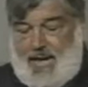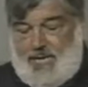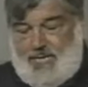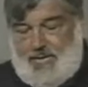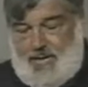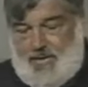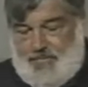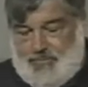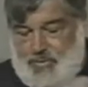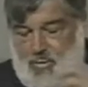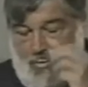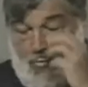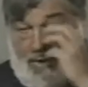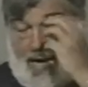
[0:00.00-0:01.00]
And
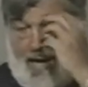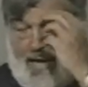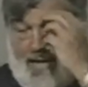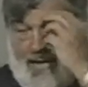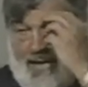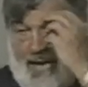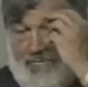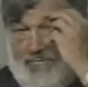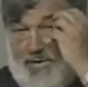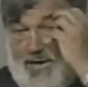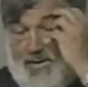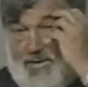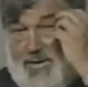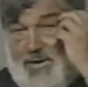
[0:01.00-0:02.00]
what I
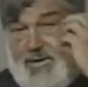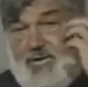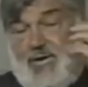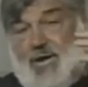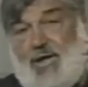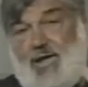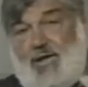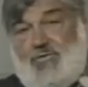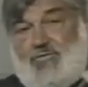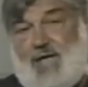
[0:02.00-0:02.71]
have done here